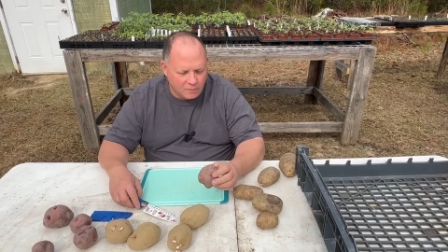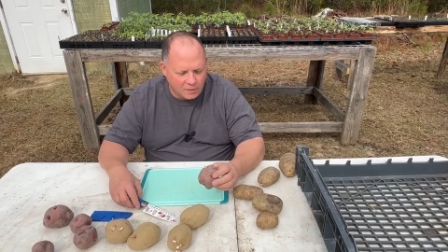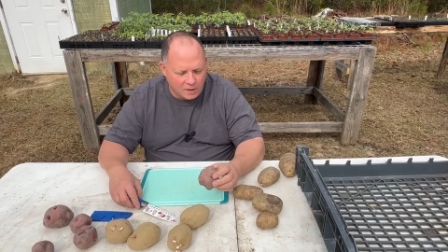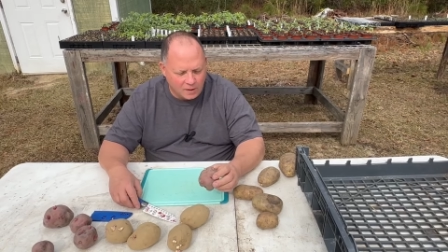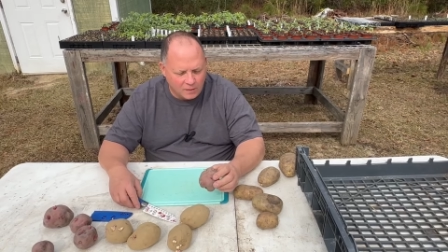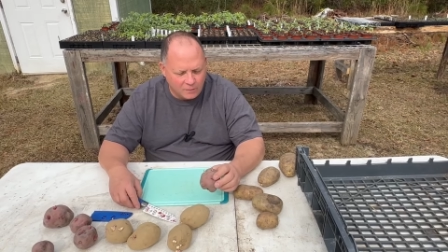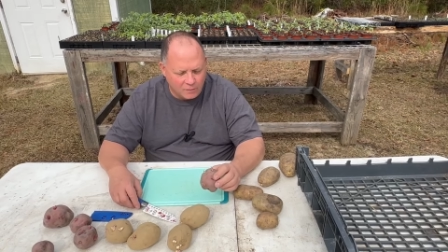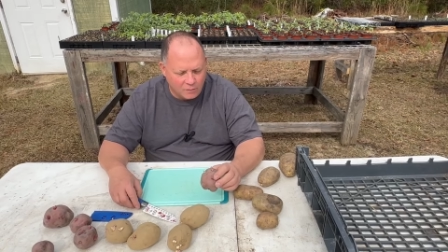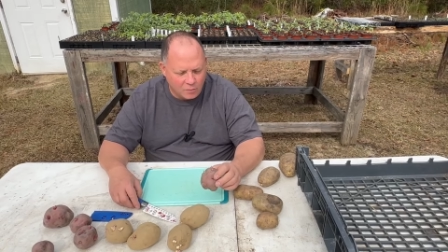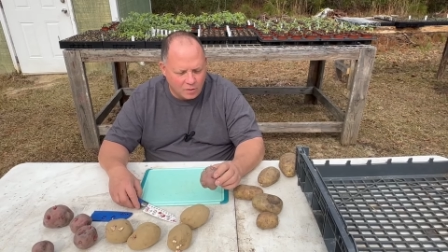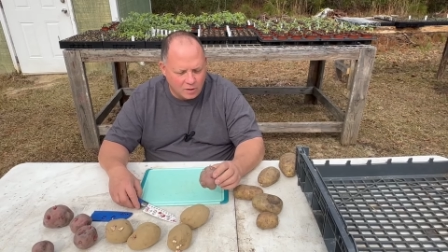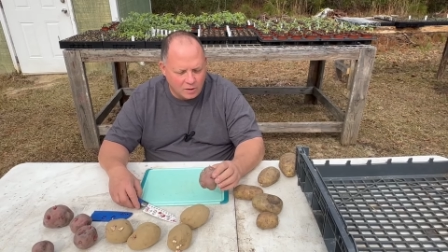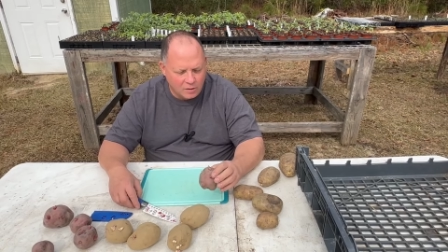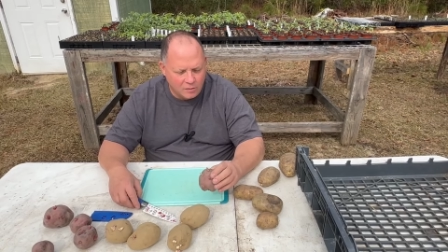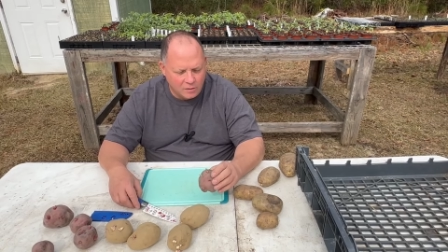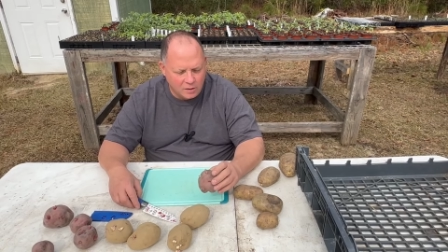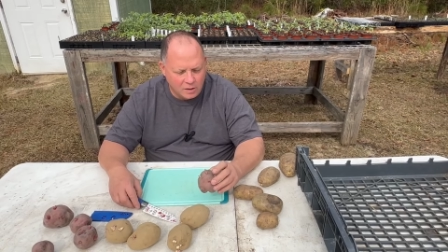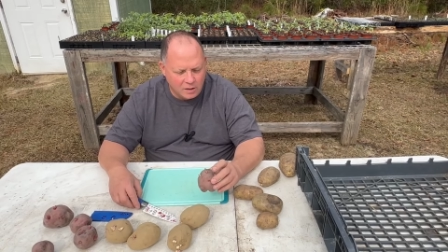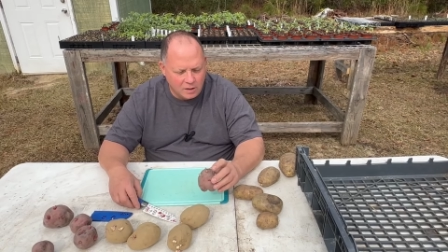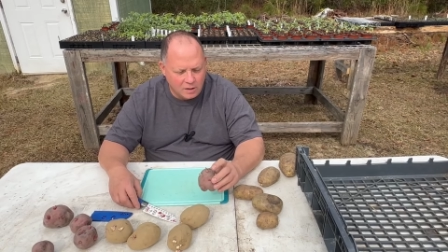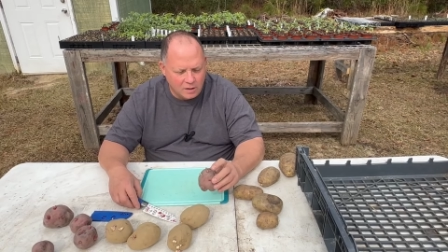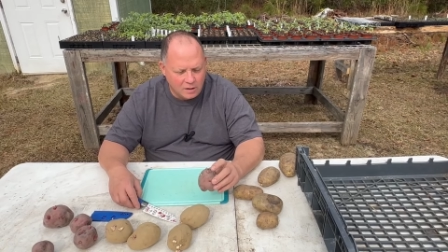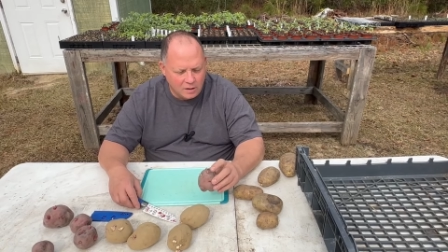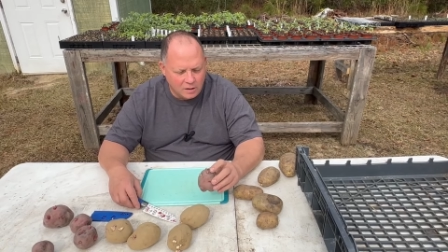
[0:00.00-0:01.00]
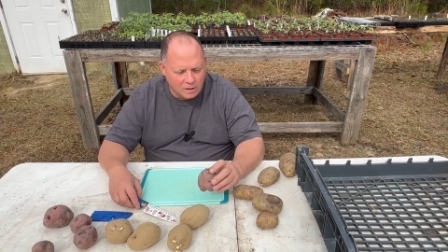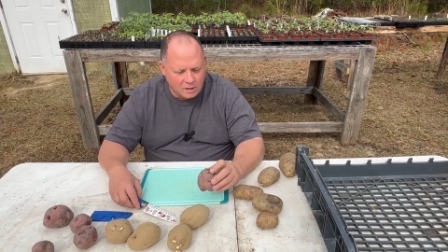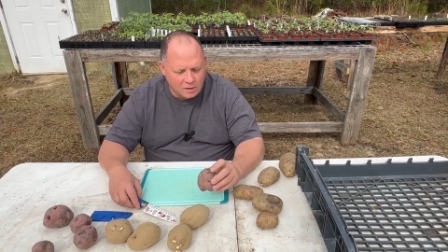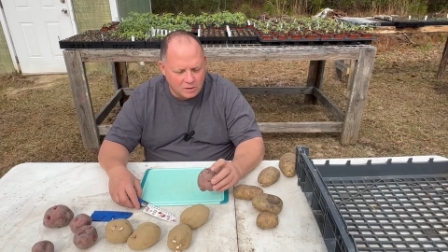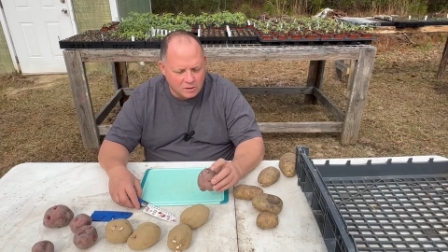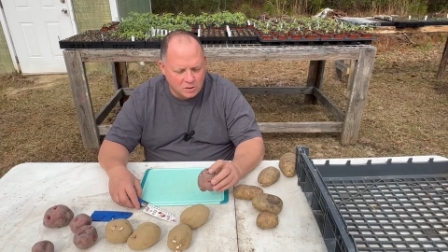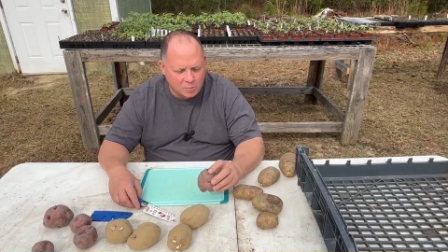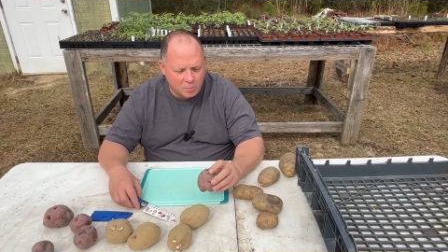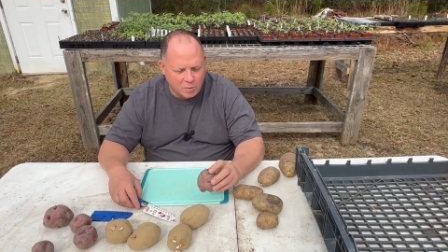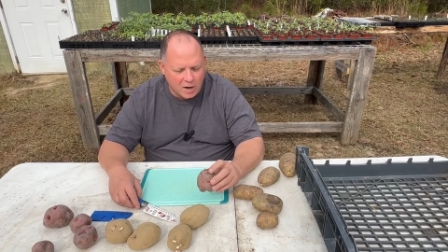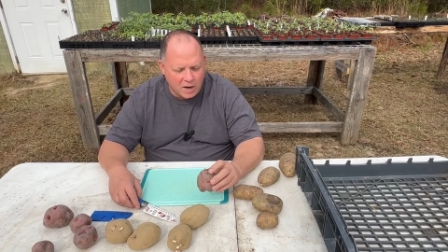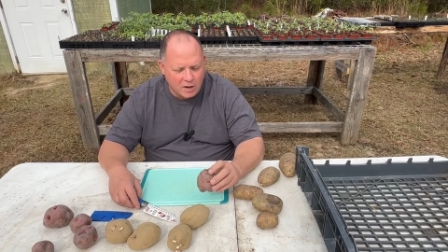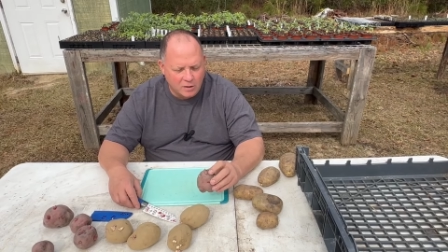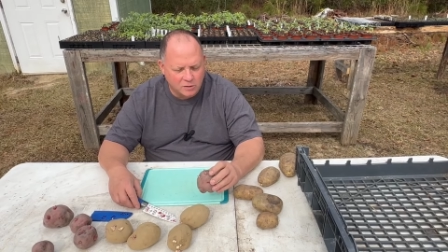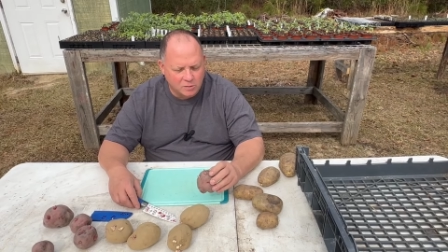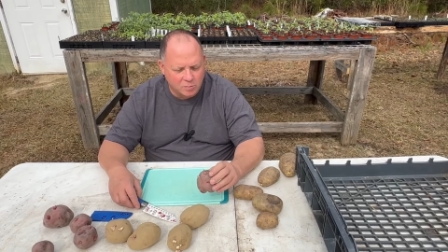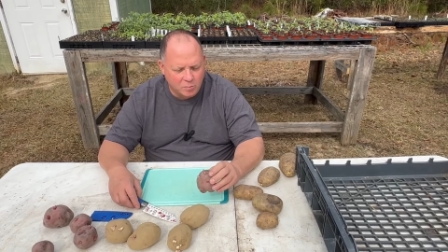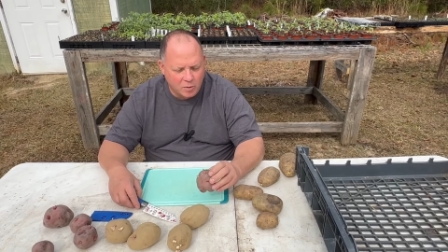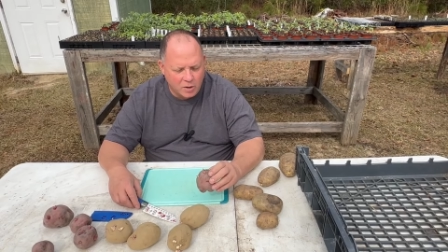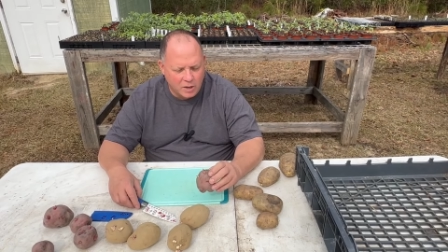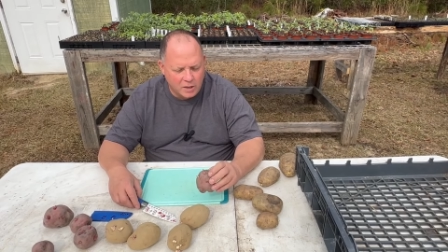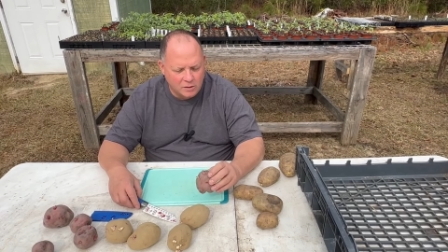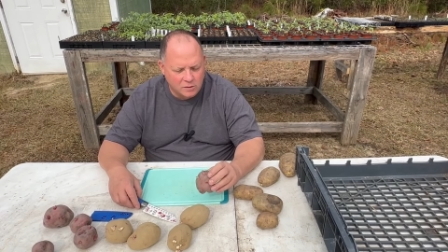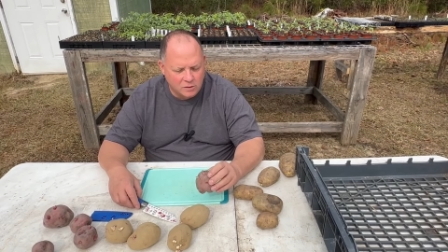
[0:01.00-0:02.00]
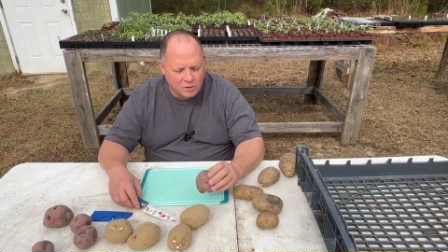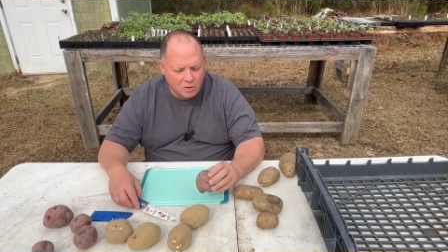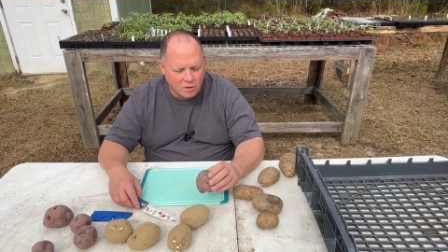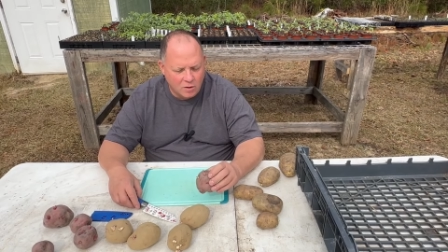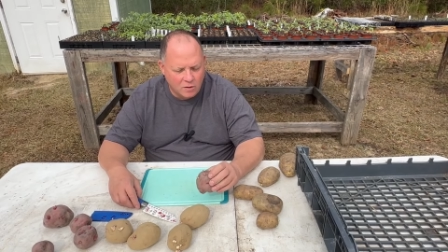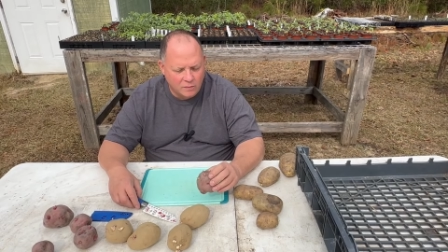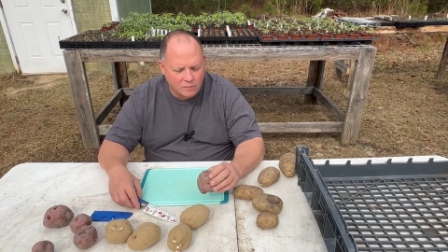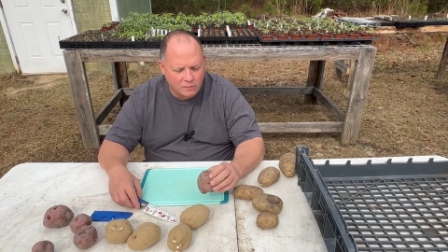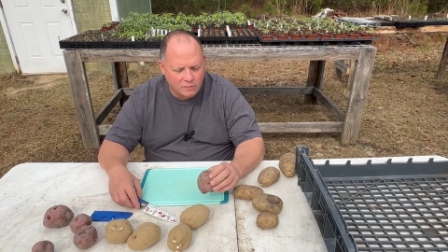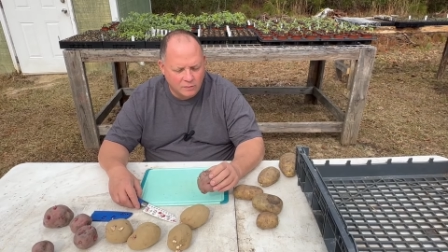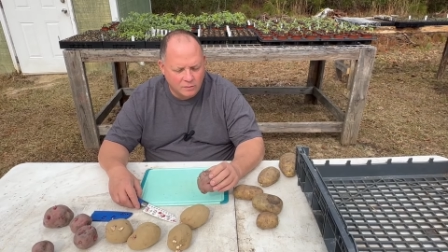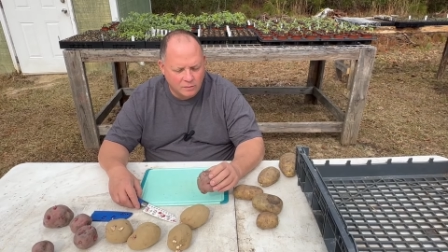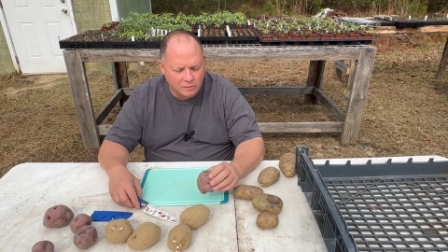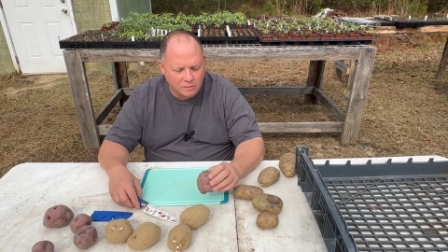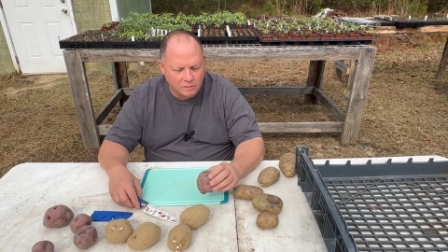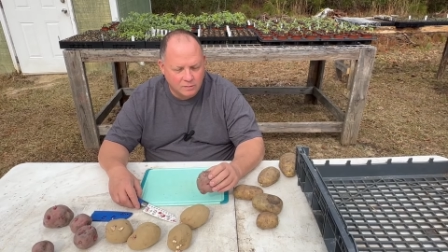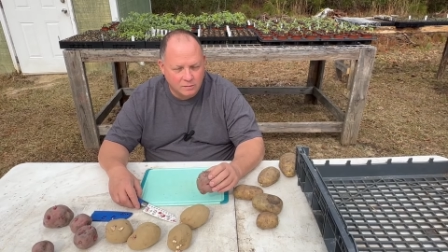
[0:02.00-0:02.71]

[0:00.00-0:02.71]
if one of the sprouts breaks off,